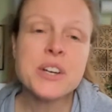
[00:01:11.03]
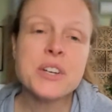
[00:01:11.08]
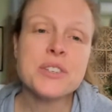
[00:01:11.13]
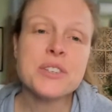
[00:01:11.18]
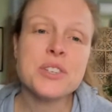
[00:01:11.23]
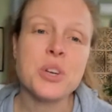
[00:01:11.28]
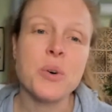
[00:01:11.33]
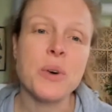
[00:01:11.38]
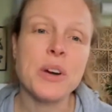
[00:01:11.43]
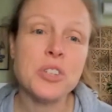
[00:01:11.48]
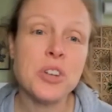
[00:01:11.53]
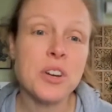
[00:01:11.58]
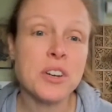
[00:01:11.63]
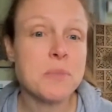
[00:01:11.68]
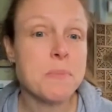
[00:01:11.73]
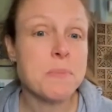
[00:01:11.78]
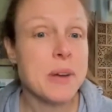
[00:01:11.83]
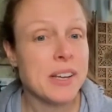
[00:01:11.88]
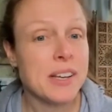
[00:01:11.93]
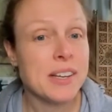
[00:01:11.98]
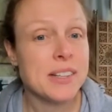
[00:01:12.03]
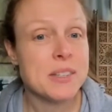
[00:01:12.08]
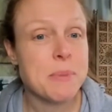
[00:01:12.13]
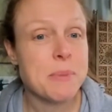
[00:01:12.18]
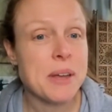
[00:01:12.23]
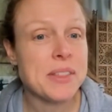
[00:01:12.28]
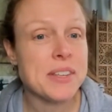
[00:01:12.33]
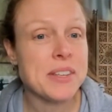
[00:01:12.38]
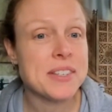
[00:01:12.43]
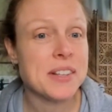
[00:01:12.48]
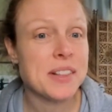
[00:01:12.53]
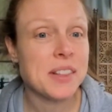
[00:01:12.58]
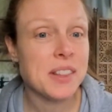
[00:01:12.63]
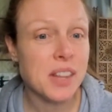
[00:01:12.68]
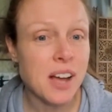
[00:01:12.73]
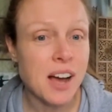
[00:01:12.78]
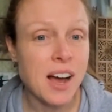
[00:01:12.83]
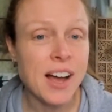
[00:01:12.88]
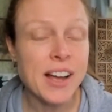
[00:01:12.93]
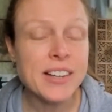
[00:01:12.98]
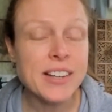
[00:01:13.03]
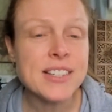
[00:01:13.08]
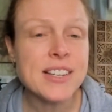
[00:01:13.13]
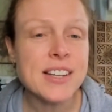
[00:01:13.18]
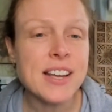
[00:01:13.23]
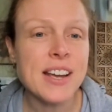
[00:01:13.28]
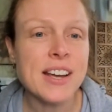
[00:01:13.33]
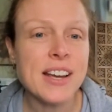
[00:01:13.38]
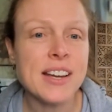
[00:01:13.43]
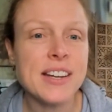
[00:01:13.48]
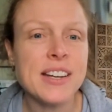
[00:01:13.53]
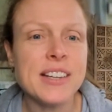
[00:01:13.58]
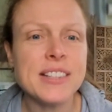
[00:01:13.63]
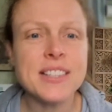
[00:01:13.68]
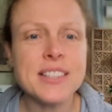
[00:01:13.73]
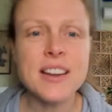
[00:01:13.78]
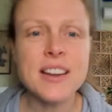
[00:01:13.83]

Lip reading: So I talk to my kids about this a lot, and